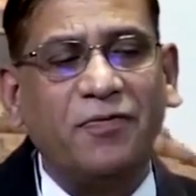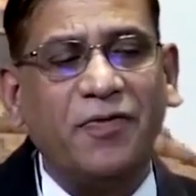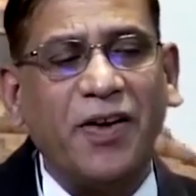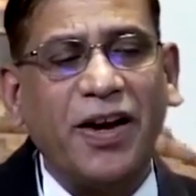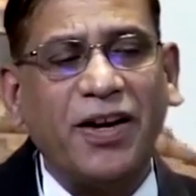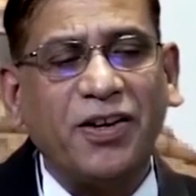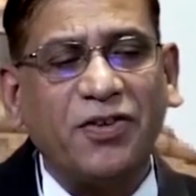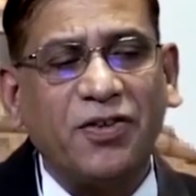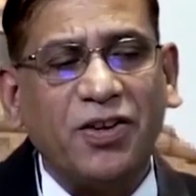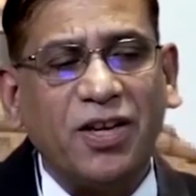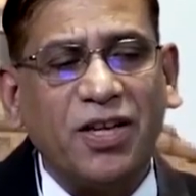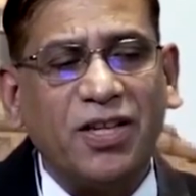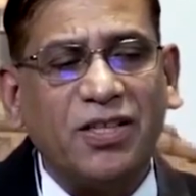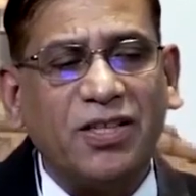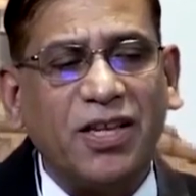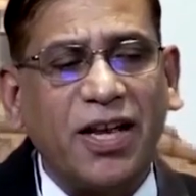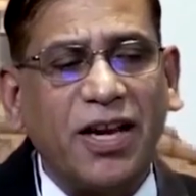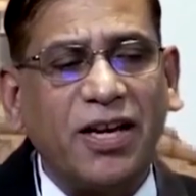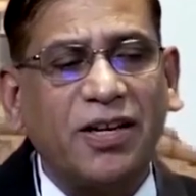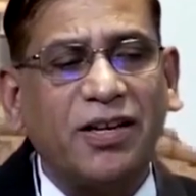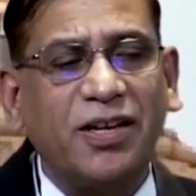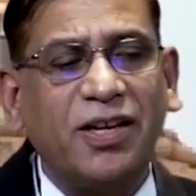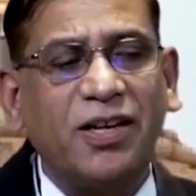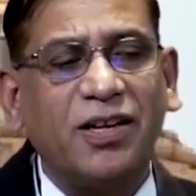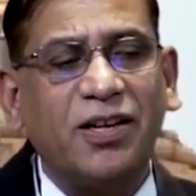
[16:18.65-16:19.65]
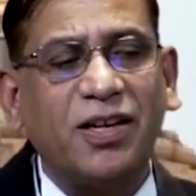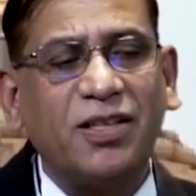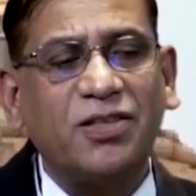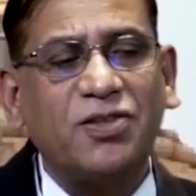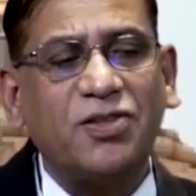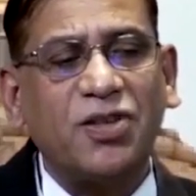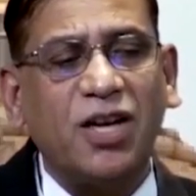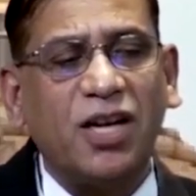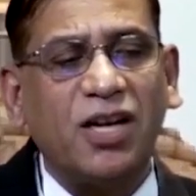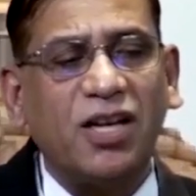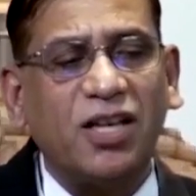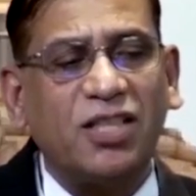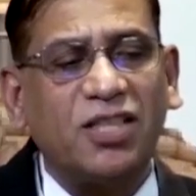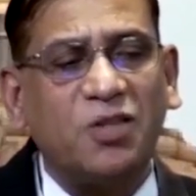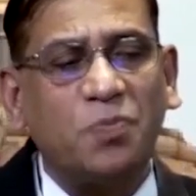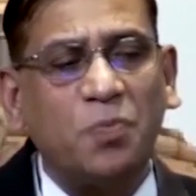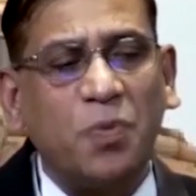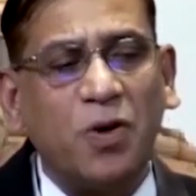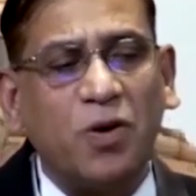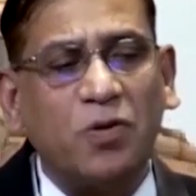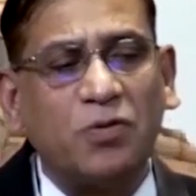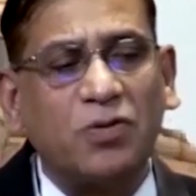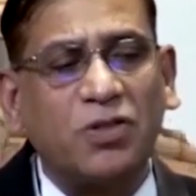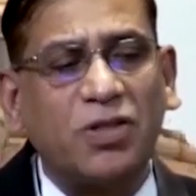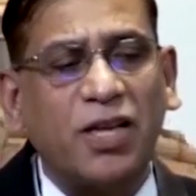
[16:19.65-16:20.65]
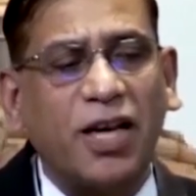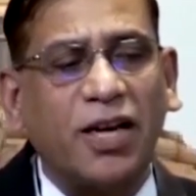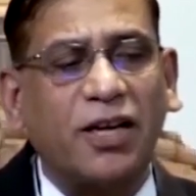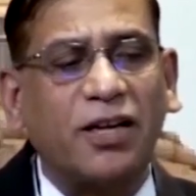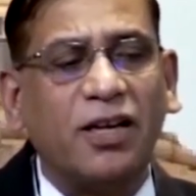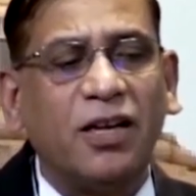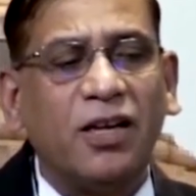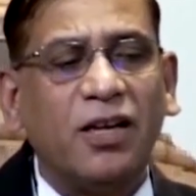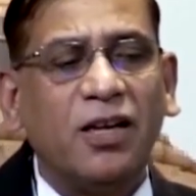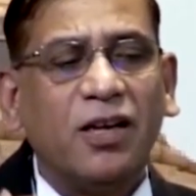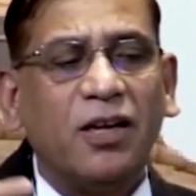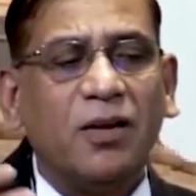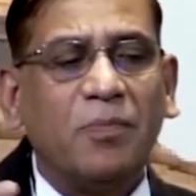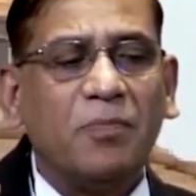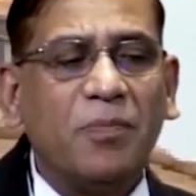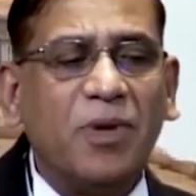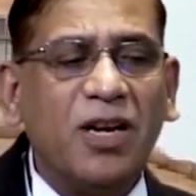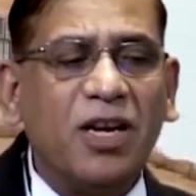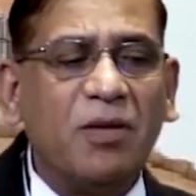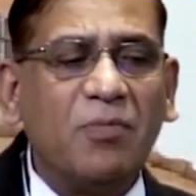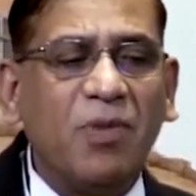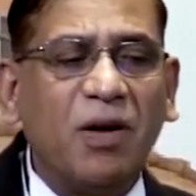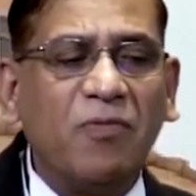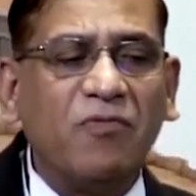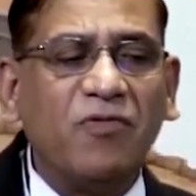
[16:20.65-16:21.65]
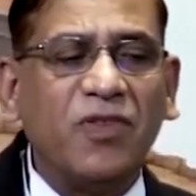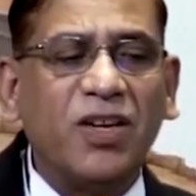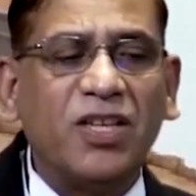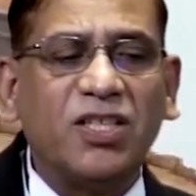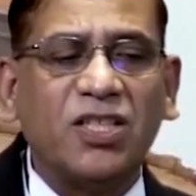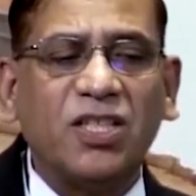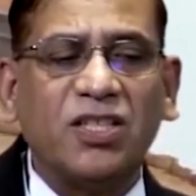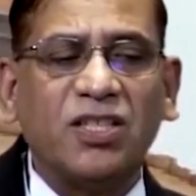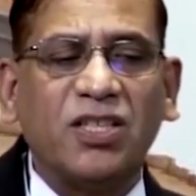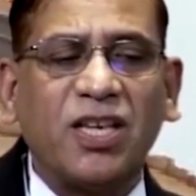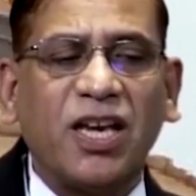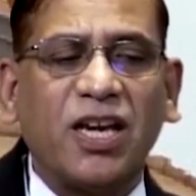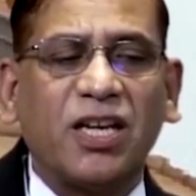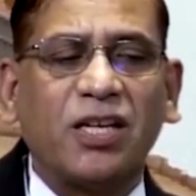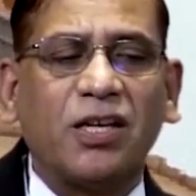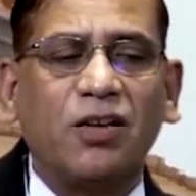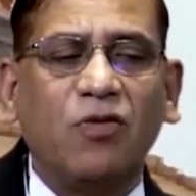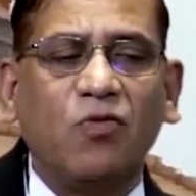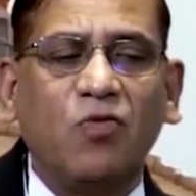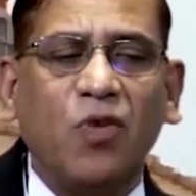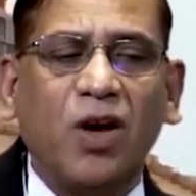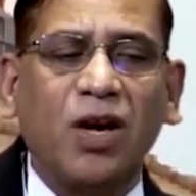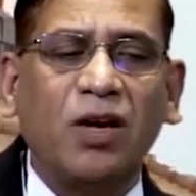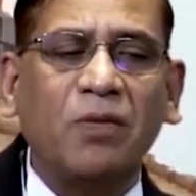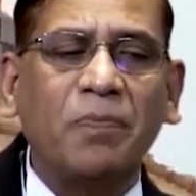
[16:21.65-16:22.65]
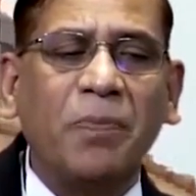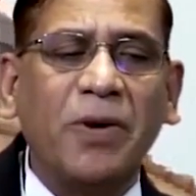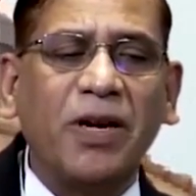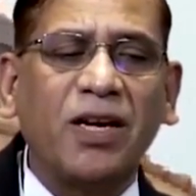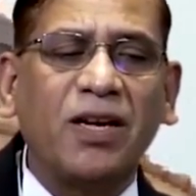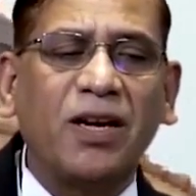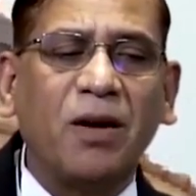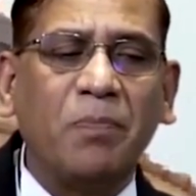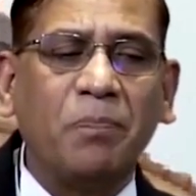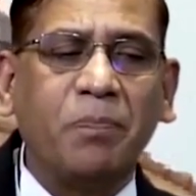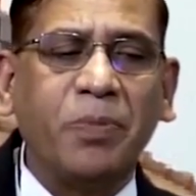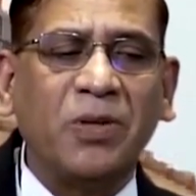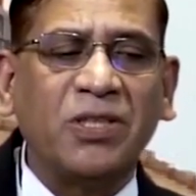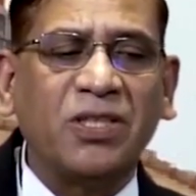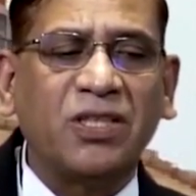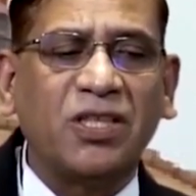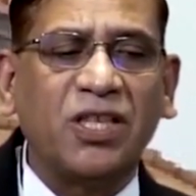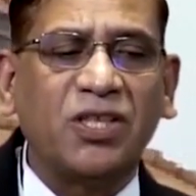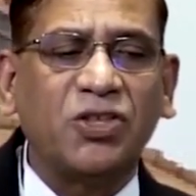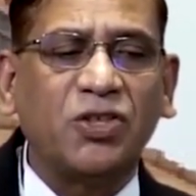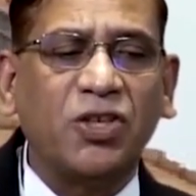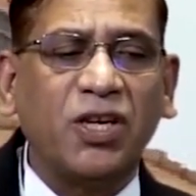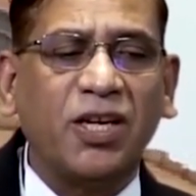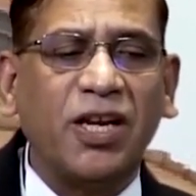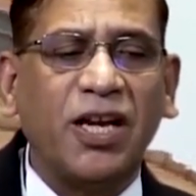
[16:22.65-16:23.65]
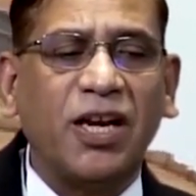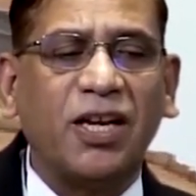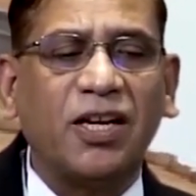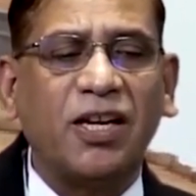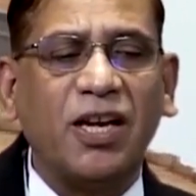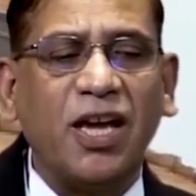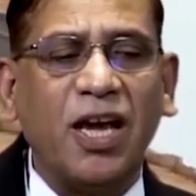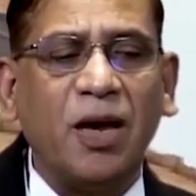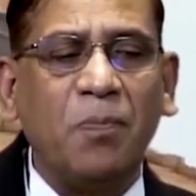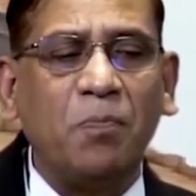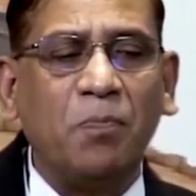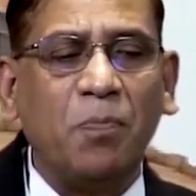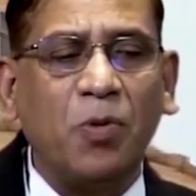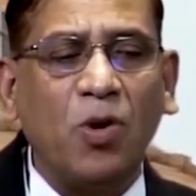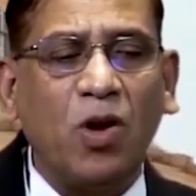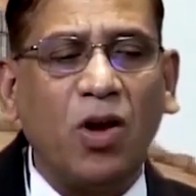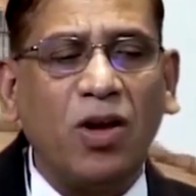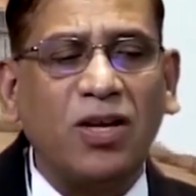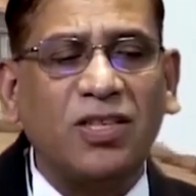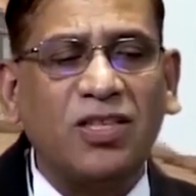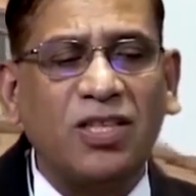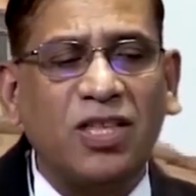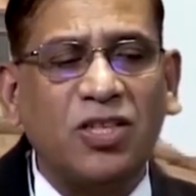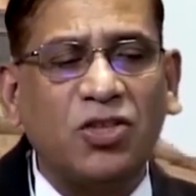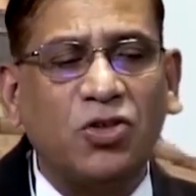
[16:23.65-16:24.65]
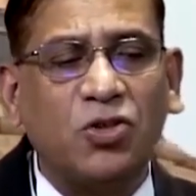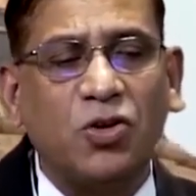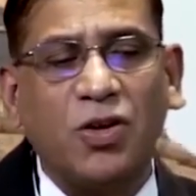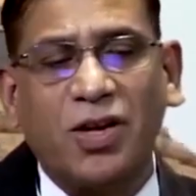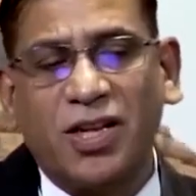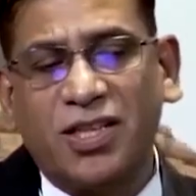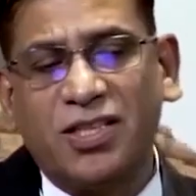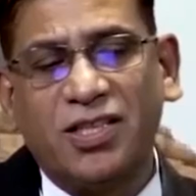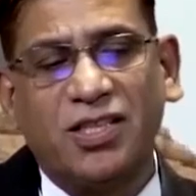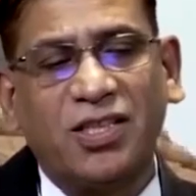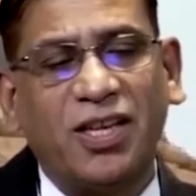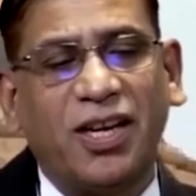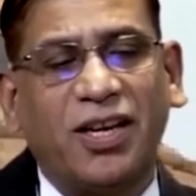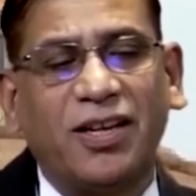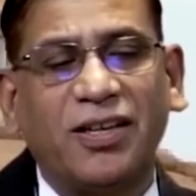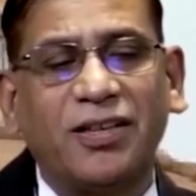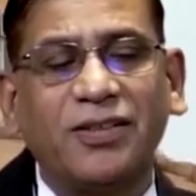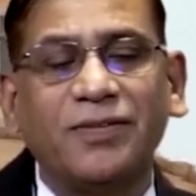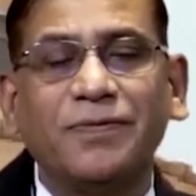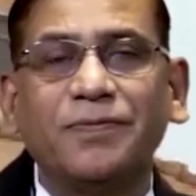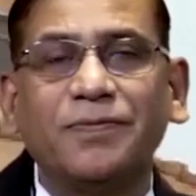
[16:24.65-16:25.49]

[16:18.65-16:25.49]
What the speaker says: Factories Act, Industrial Disputes Act, Minimum Wages Act, Workmen Compensation Act, Employees Insurance Act.